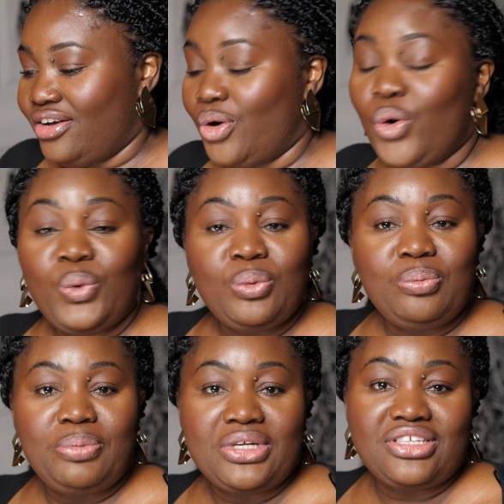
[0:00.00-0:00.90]
a whole
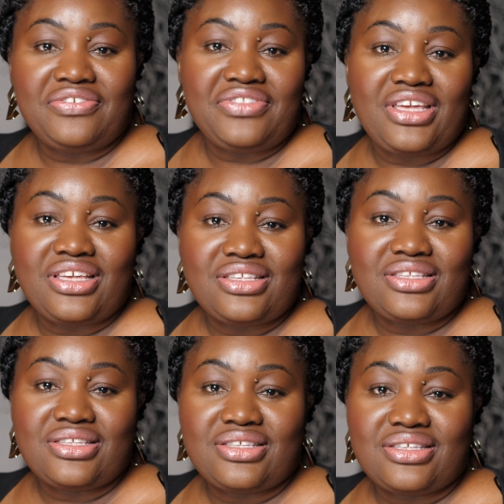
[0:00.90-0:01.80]
bunch of
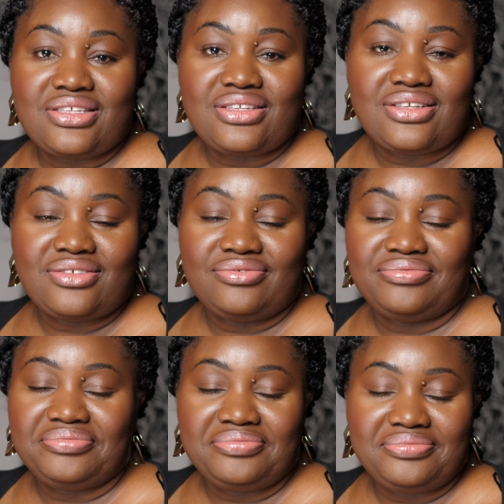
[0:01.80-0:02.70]
things,
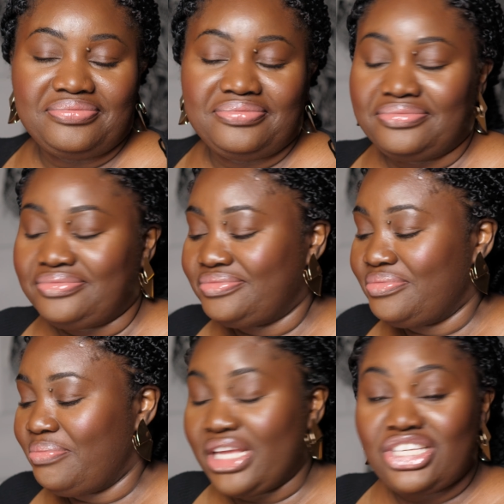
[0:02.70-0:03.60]

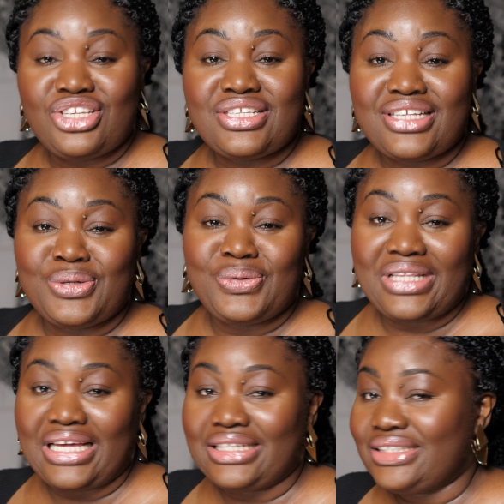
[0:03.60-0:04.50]
pictures and all
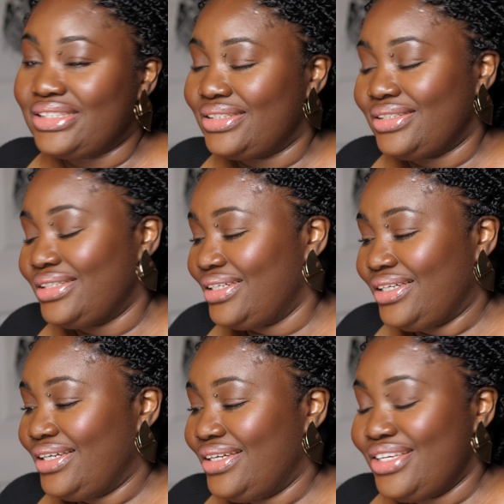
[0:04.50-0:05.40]
that,
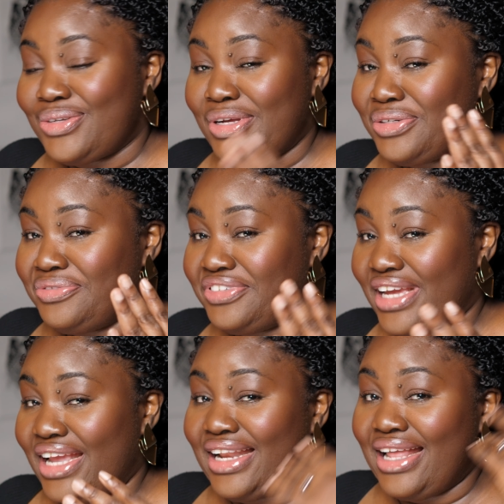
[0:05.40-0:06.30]
so I don't
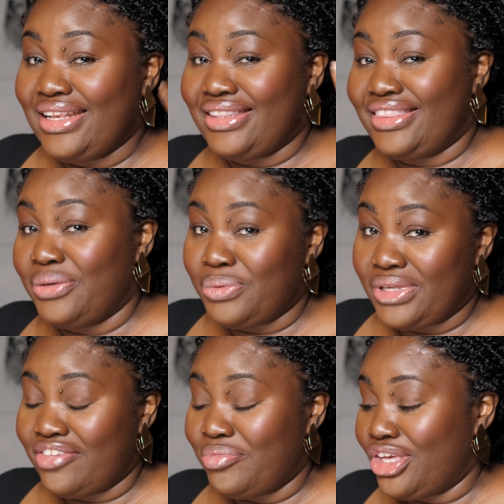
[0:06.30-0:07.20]
forget, and they will
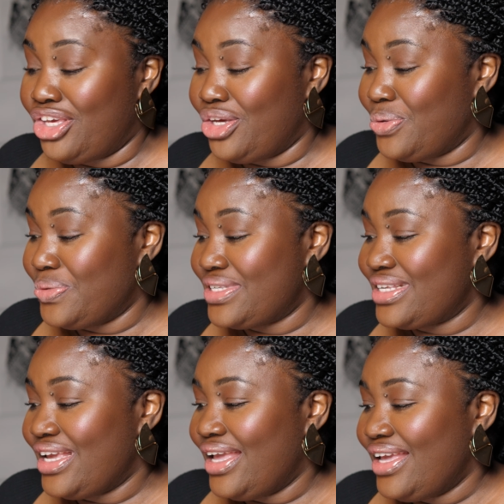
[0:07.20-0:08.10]
give me
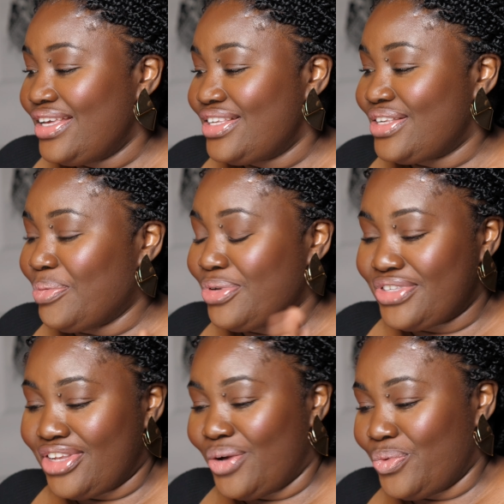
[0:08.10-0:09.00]
cues. So I'm going to
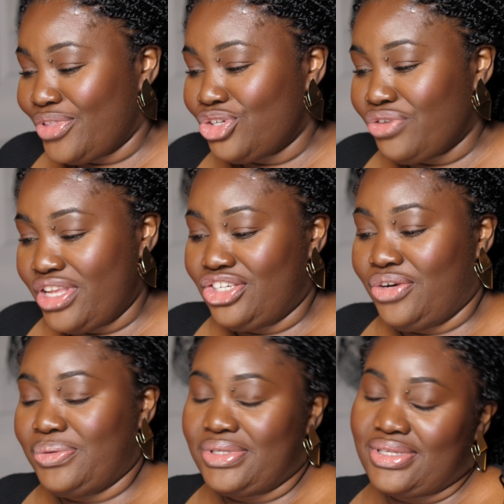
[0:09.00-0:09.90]
start with the trench
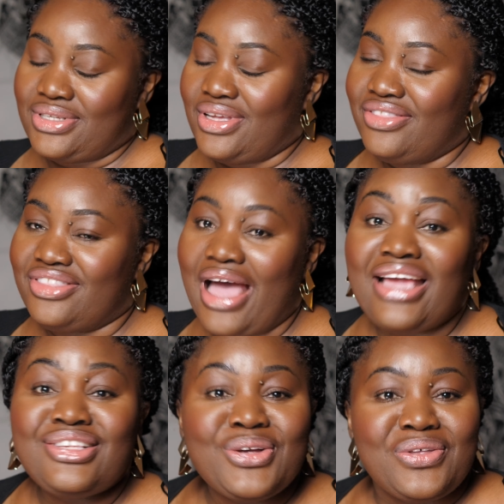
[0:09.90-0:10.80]
coats.
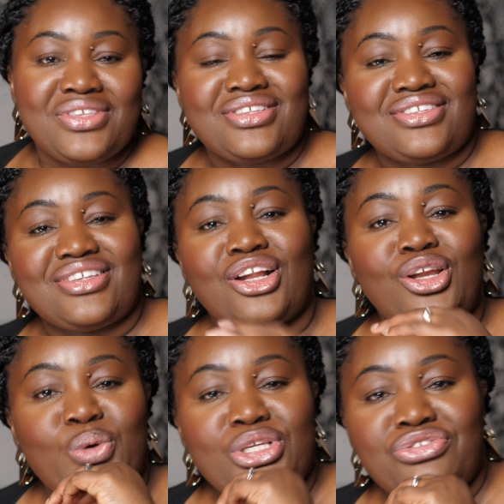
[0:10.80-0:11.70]
I saw this
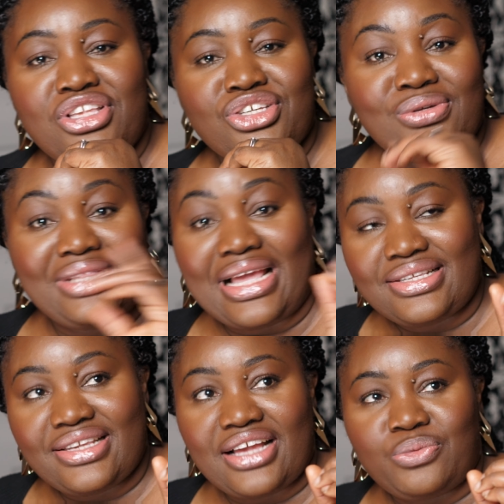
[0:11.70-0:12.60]
Chloe trench coat
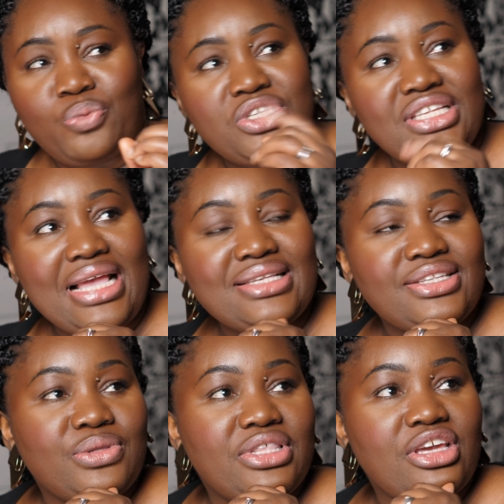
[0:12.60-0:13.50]
last year. Was it last
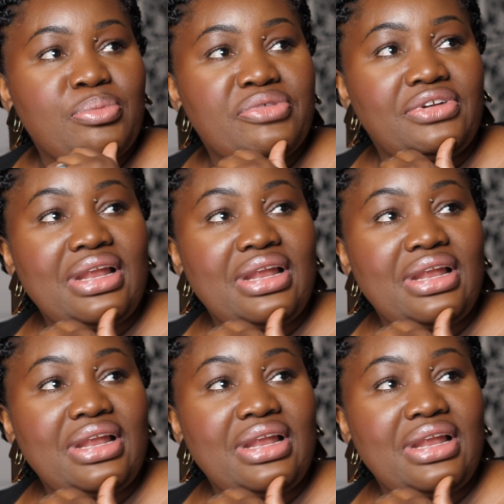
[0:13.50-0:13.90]
year or the year before